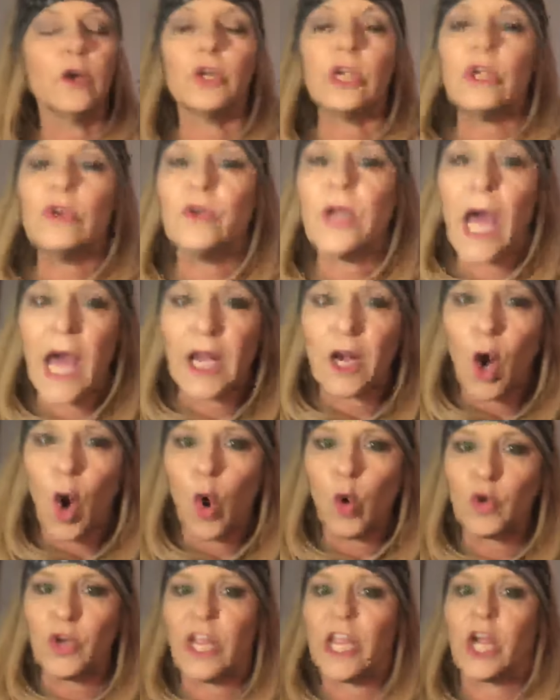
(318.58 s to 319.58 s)
are you not
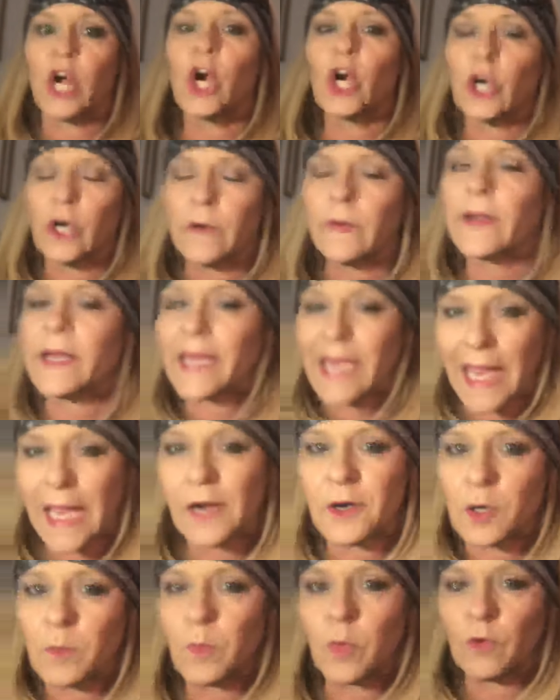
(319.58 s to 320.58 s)
holding her
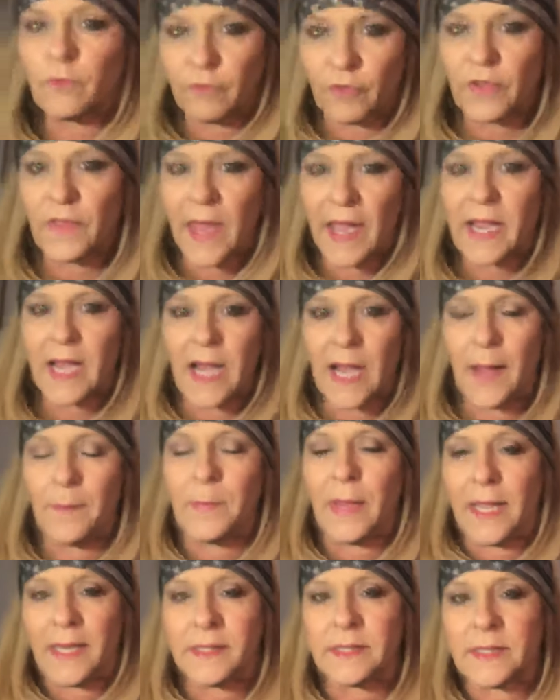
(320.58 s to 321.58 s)
accountable for that
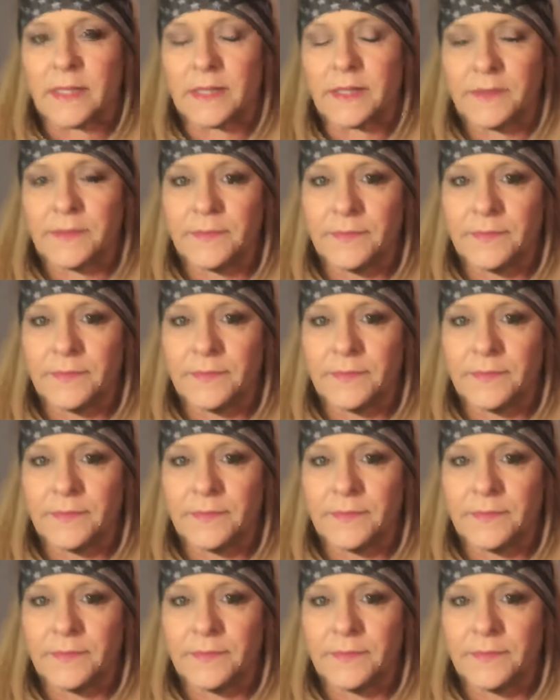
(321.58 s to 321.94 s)
comment?